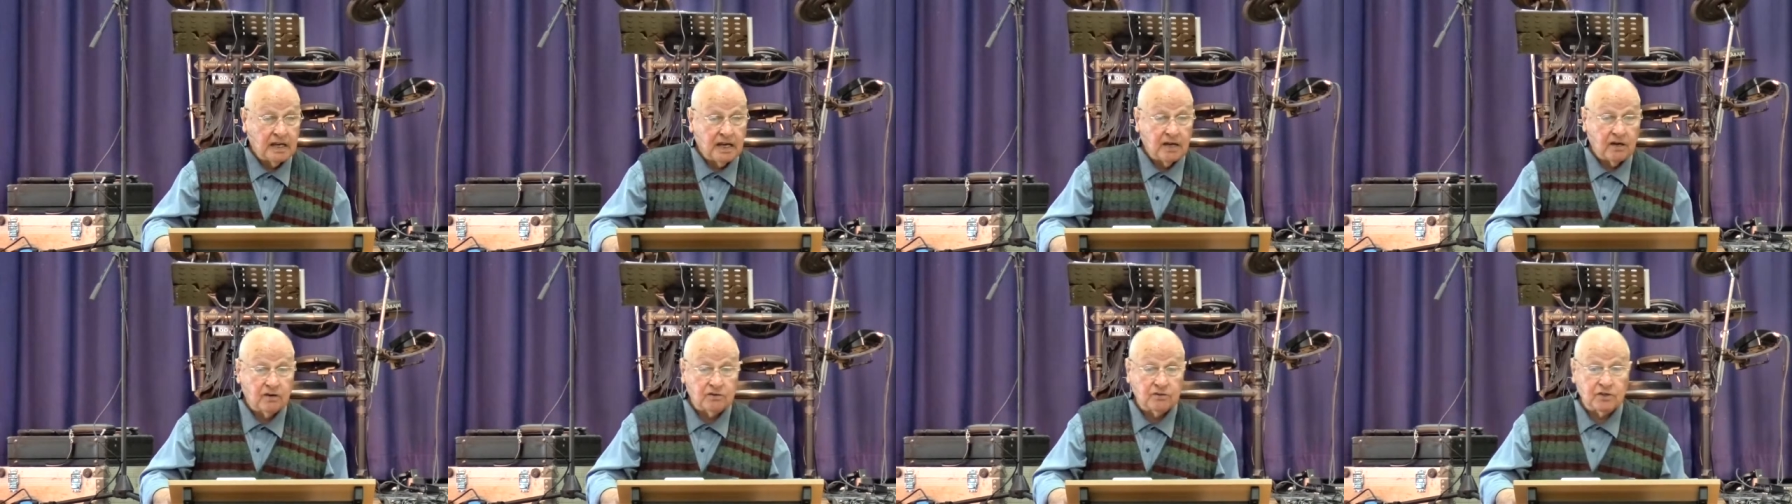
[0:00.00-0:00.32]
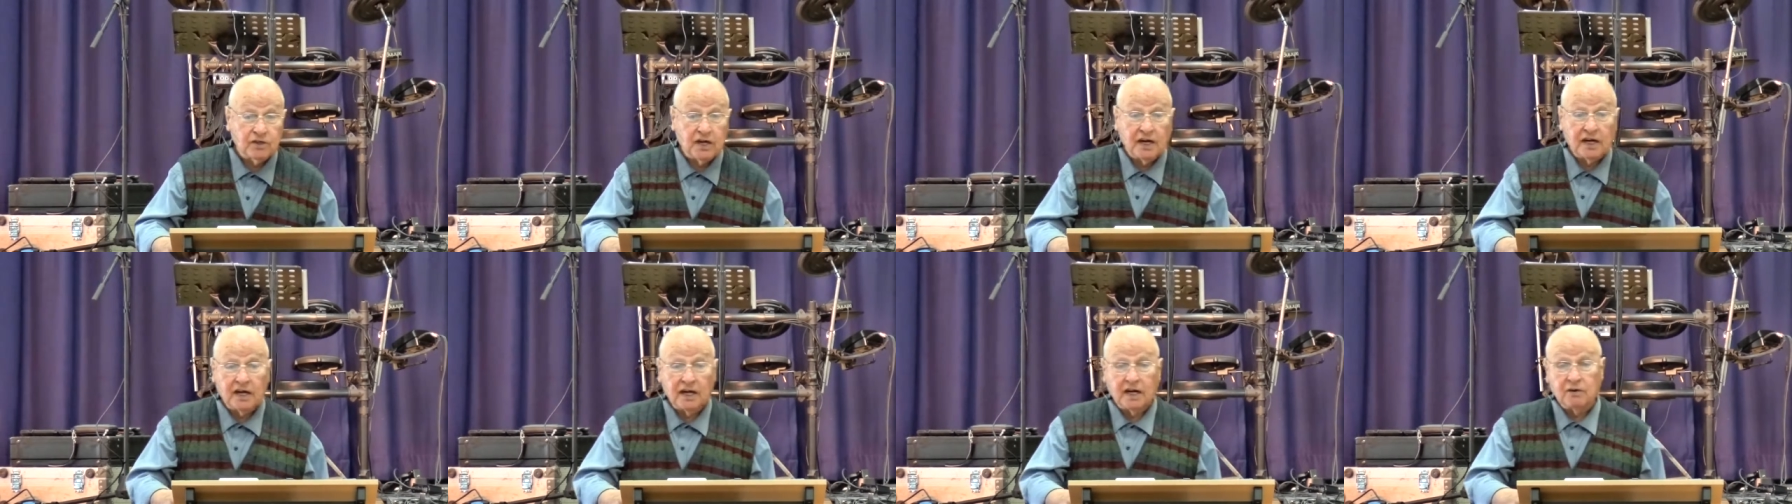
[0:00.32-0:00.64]
That was
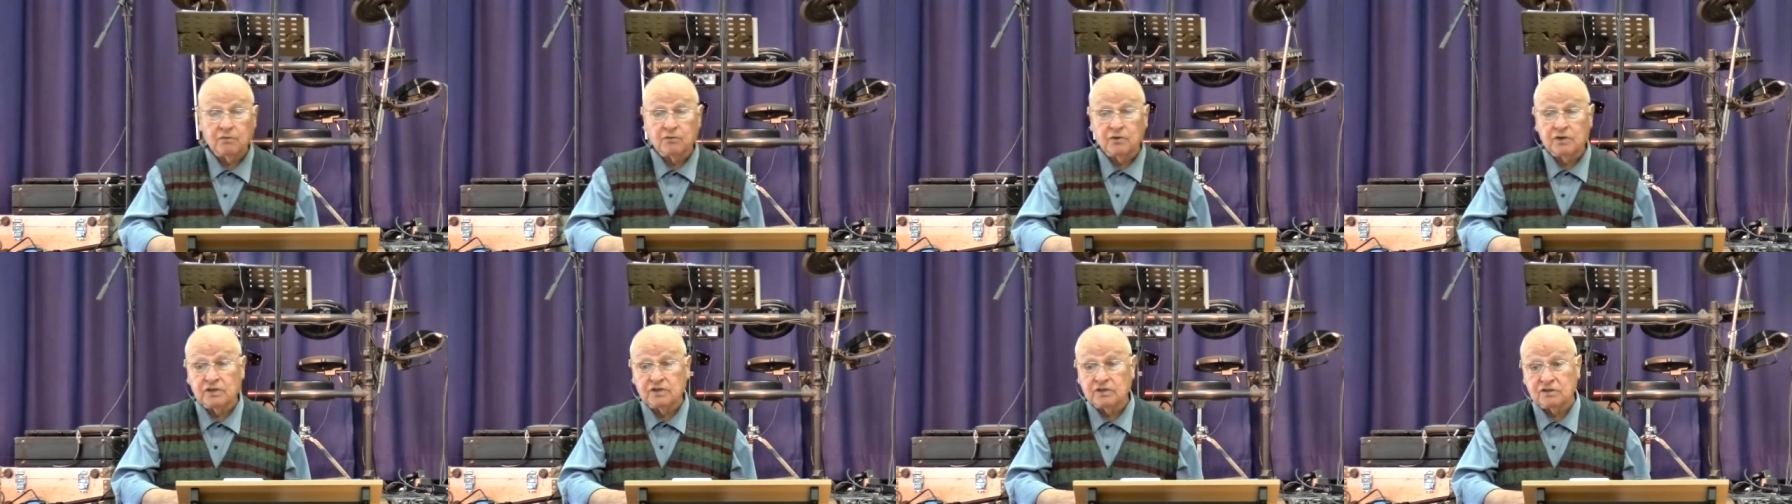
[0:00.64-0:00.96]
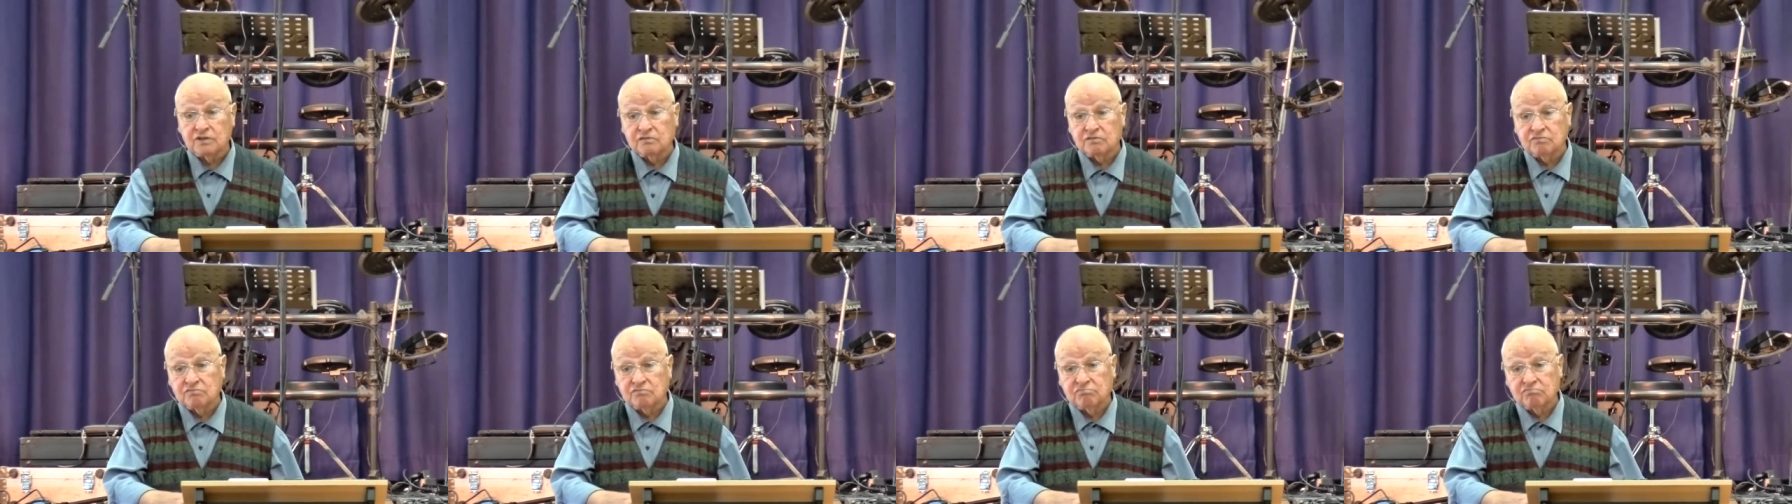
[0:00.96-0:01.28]
how I
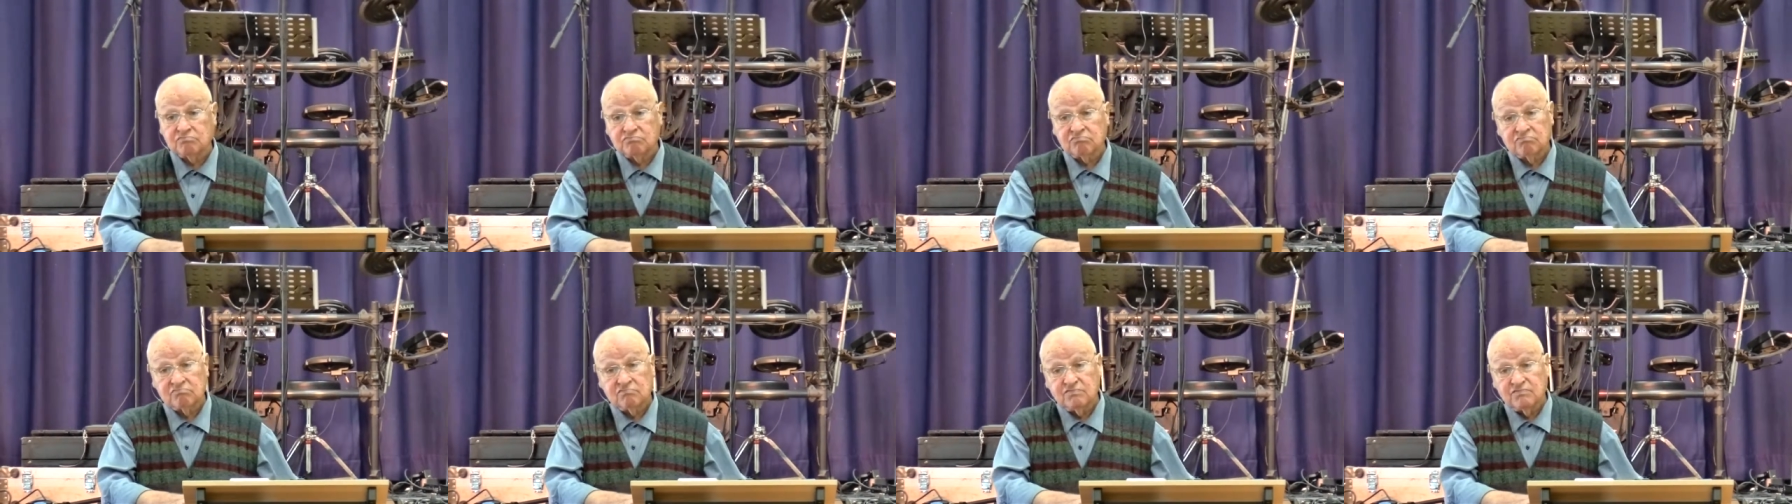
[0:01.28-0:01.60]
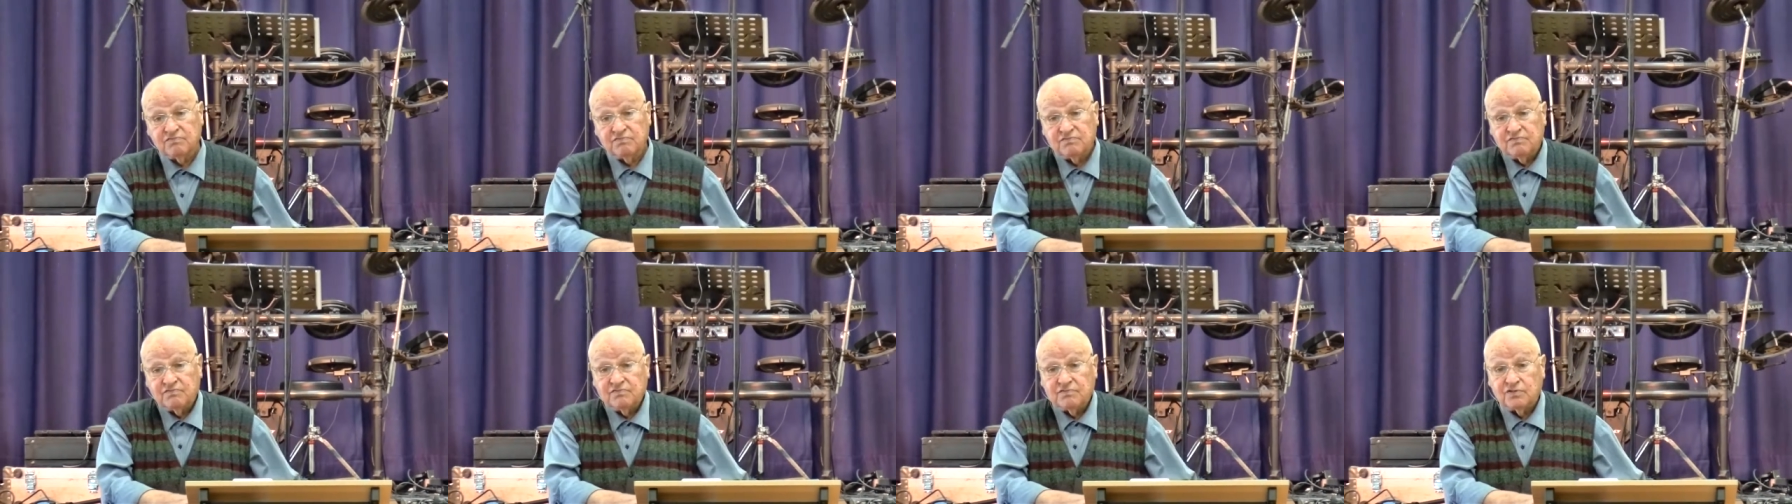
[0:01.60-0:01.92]
was
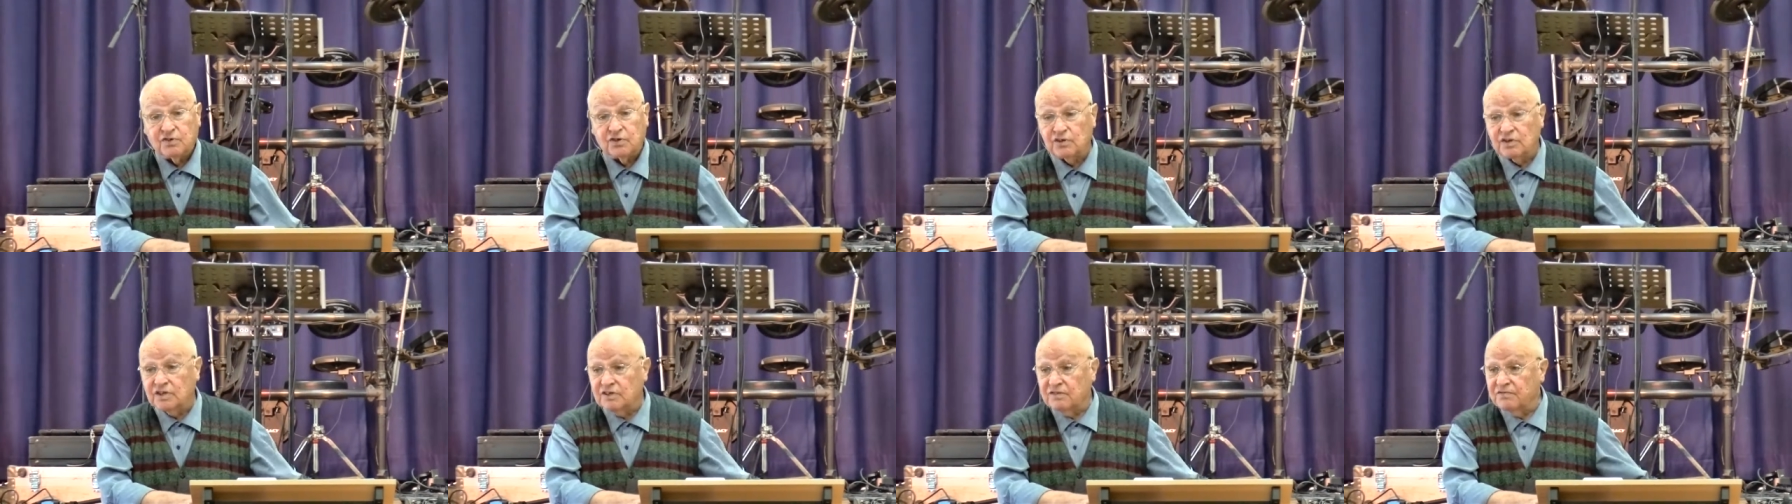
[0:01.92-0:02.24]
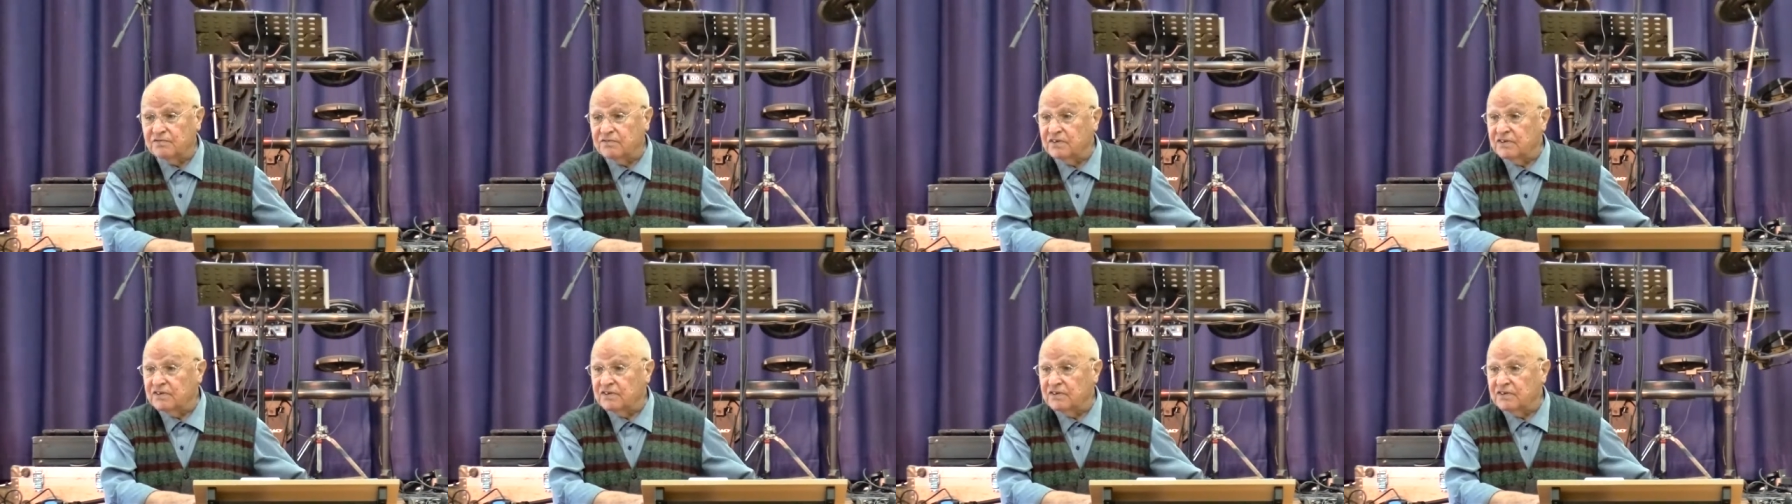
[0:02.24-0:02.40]
14,